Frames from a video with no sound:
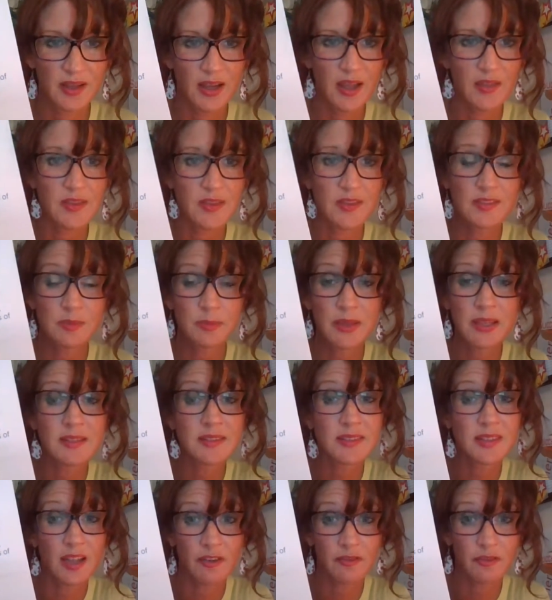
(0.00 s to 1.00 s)
And this
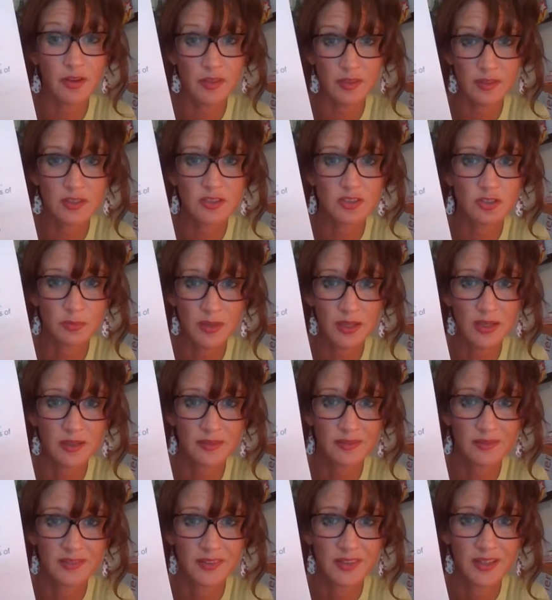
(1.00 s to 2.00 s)
means everything to me.
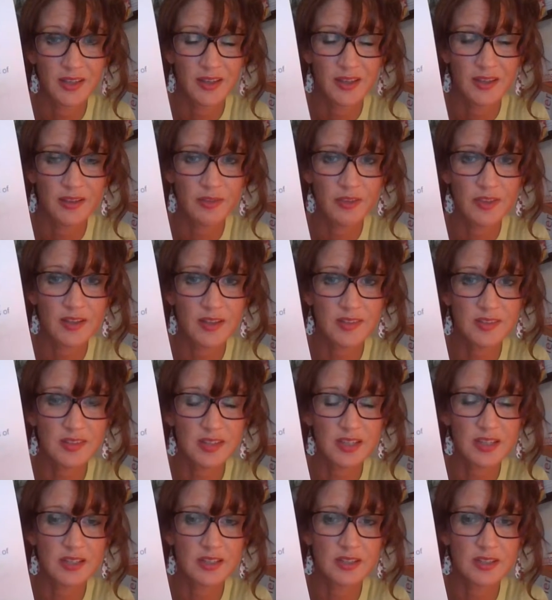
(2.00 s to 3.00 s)
This
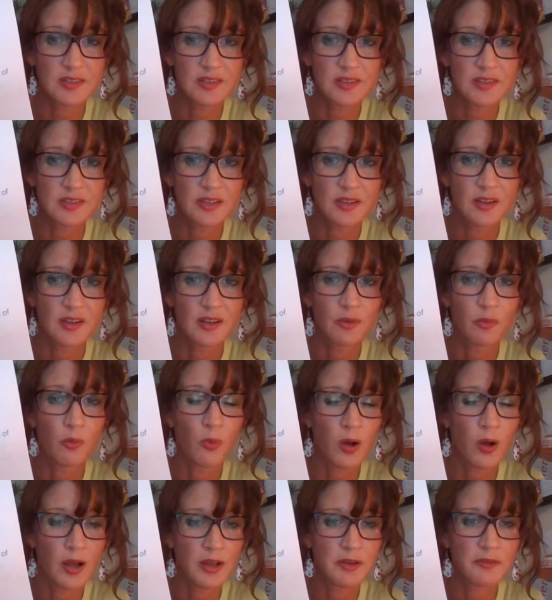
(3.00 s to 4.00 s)
is
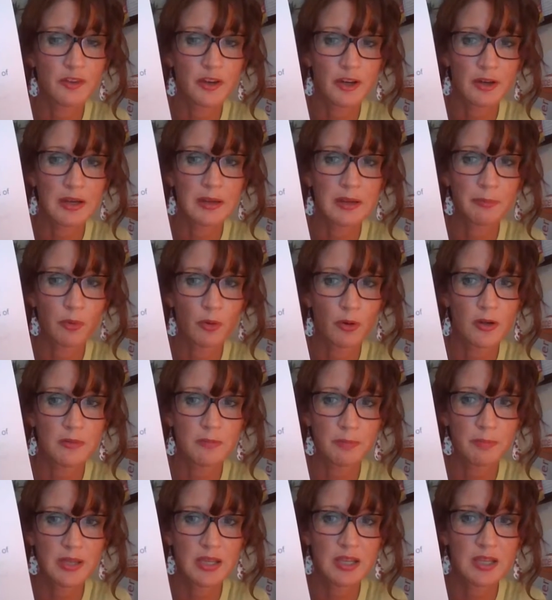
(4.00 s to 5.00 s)
one very
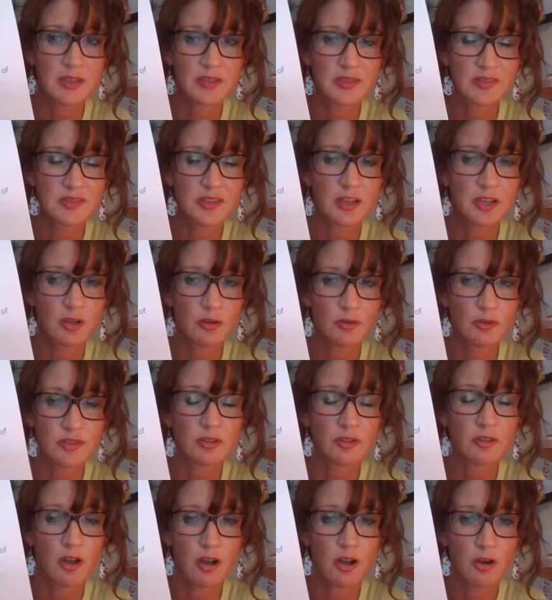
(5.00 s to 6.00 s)
important piece that goes
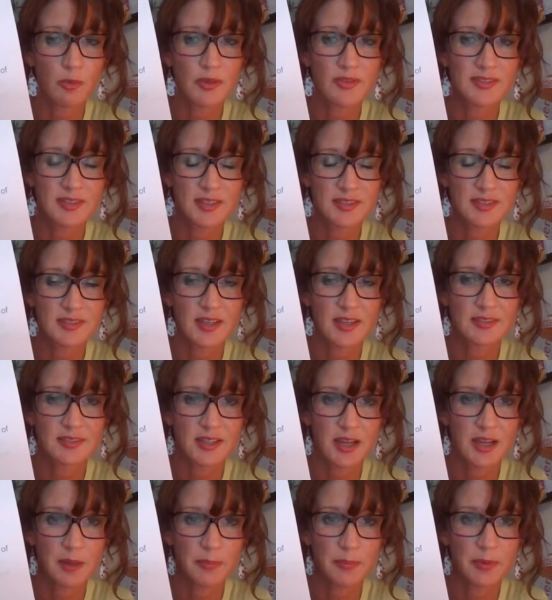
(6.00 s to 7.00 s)
along with success
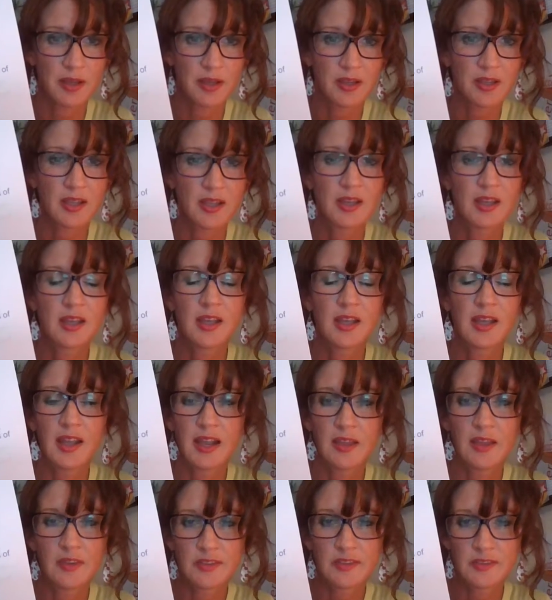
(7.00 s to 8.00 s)
at Epic.
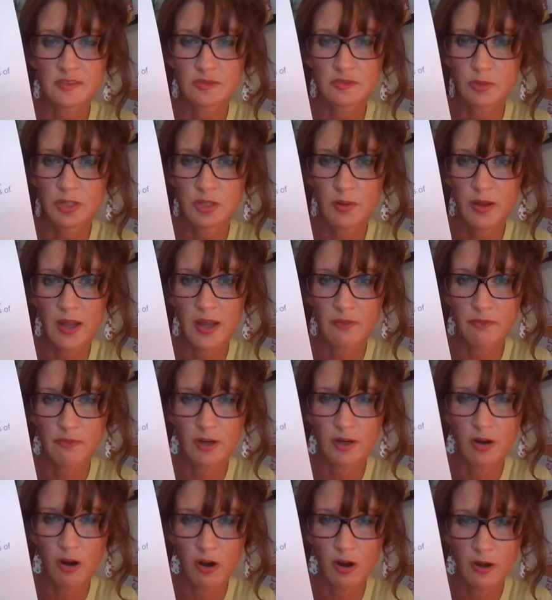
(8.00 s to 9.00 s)
And this is when you have
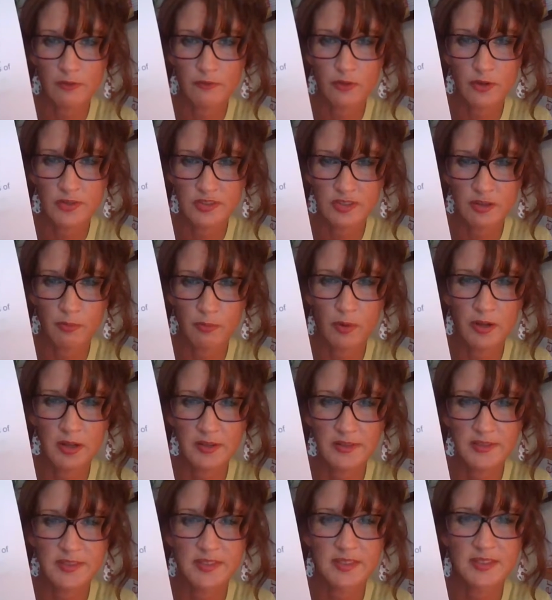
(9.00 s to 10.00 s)
regard for someone
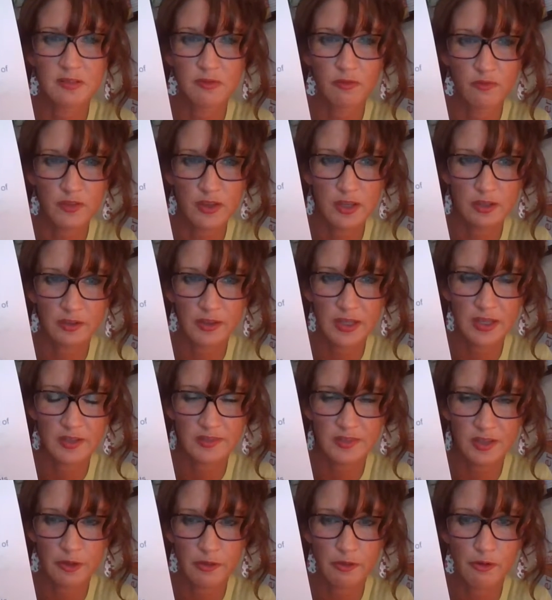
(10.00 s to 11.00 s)
else's
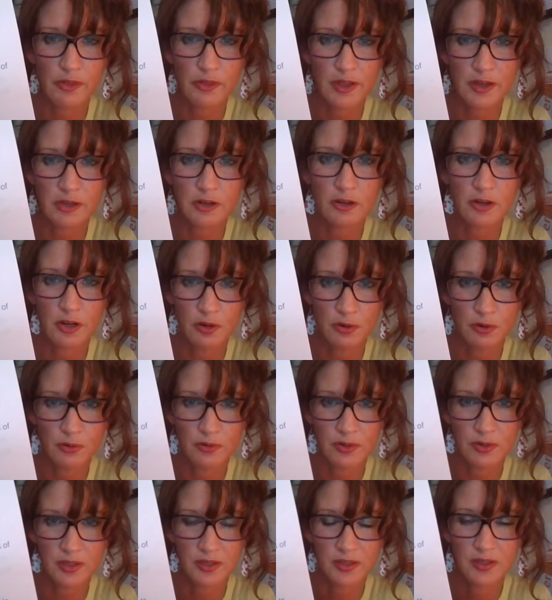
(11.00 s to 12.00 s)
feelings other than your own.